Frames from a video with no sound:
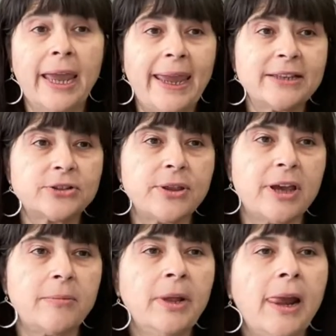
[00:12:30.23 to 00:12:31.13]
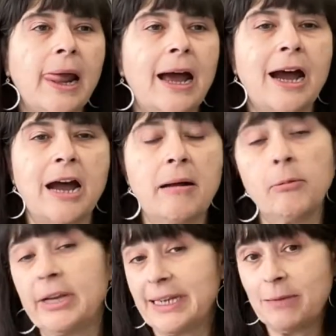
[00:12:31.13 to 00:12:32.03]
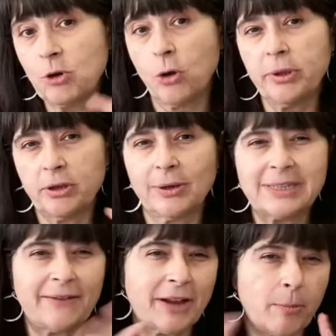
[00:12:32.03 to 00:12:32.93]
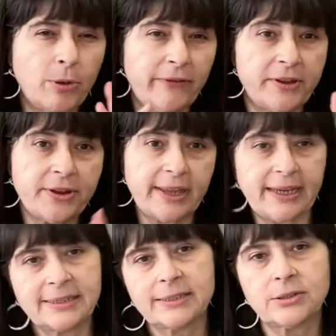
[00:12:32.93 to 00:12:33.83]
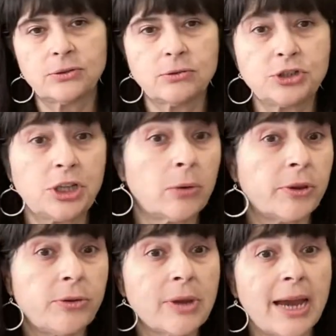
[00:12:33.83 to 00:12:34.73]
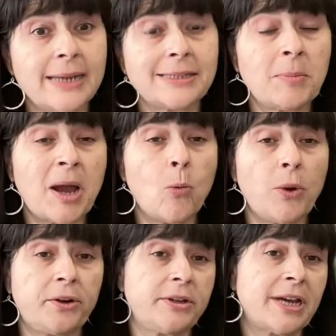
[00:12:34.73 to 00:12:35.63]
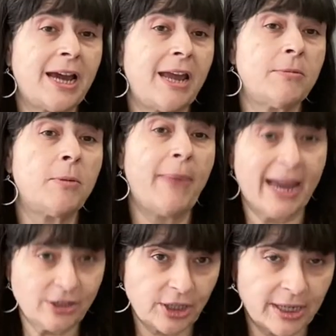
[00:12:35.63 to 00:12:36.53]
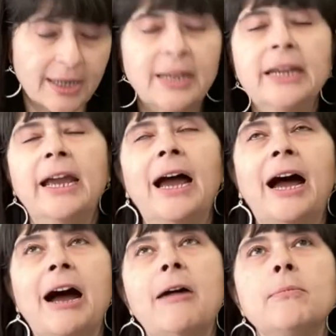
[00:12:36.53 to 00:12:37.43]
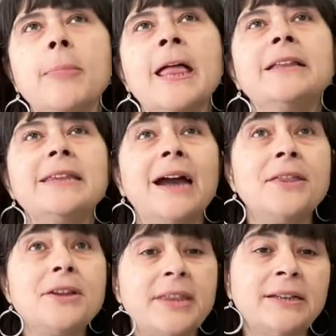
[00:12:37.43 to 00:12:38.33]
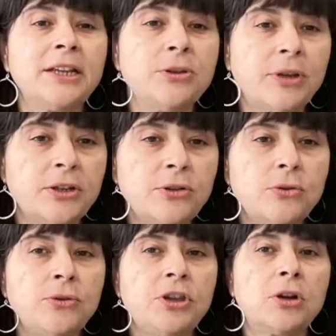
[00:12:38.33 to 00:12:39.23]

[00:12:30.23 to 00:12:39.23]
answer them. I'm going to keep going, though, because I have a couple of other things to share with you guys about wintertime magic. The other thing that you can do,